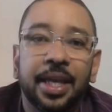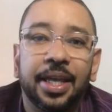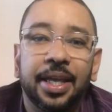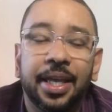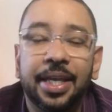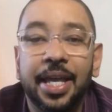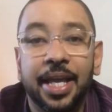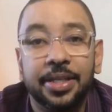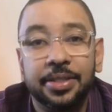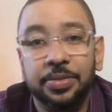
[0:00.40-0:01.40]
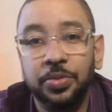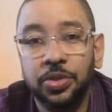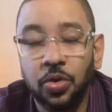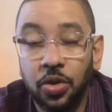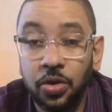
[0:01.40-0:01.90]
Hey guys, what's
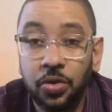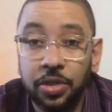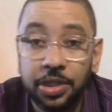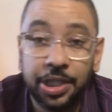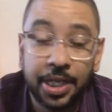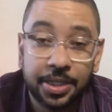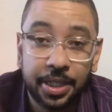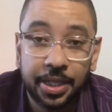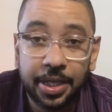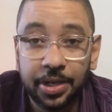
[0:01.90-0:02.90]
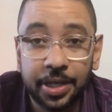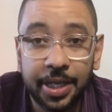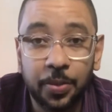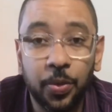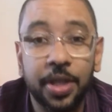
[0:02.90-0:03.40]
going on? JC here
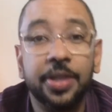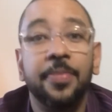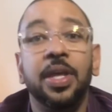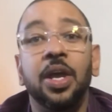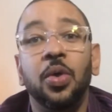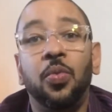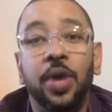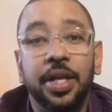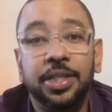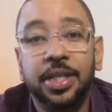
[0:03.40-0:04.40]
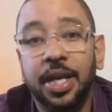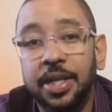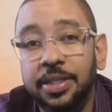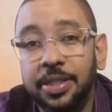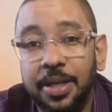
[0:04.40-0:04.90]
again with WEDGE
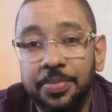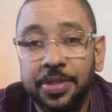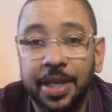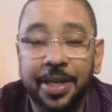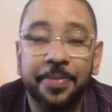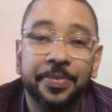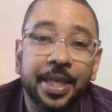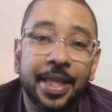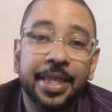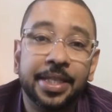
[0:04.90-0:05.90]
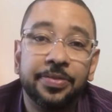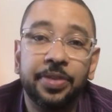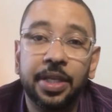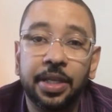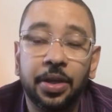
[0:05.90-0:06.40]
Concepts, and in this
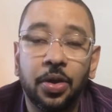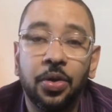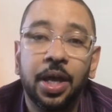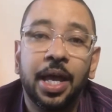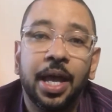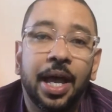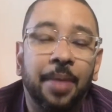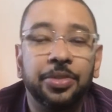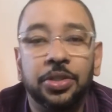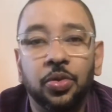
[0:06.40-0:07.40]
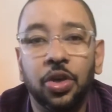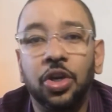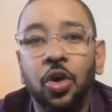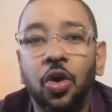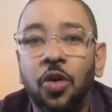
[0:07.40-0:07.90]
video I'm just going to
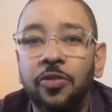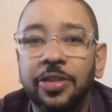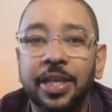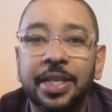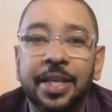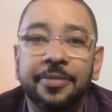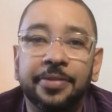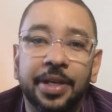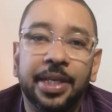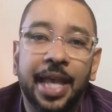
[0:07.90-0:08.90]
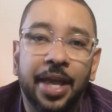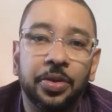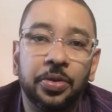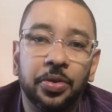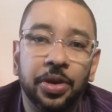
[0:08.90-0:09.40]
go over the different
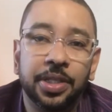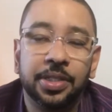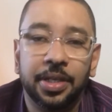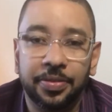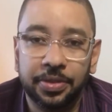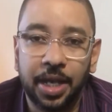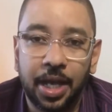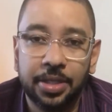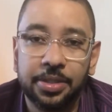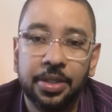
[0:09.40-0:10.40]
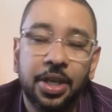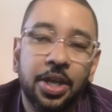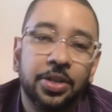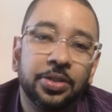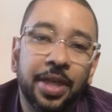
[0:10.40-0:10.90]
categories of stocks
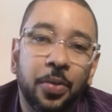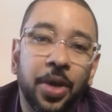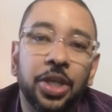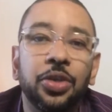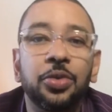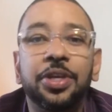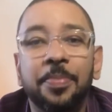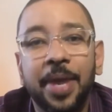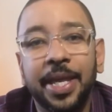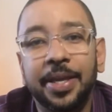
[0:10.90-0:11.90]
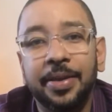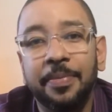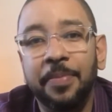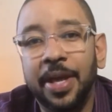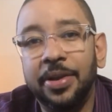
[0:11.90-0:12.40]
so that way you can make
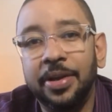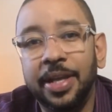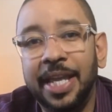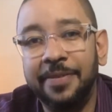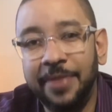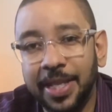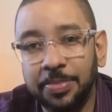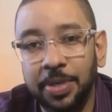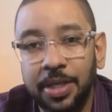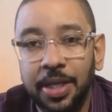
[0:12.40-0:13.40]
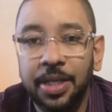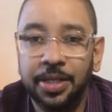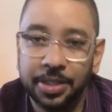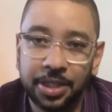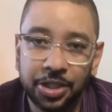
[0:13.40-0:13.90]
better investment
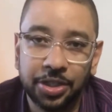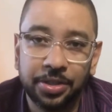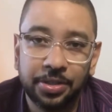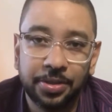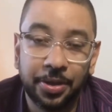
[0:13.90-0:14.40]
decisions.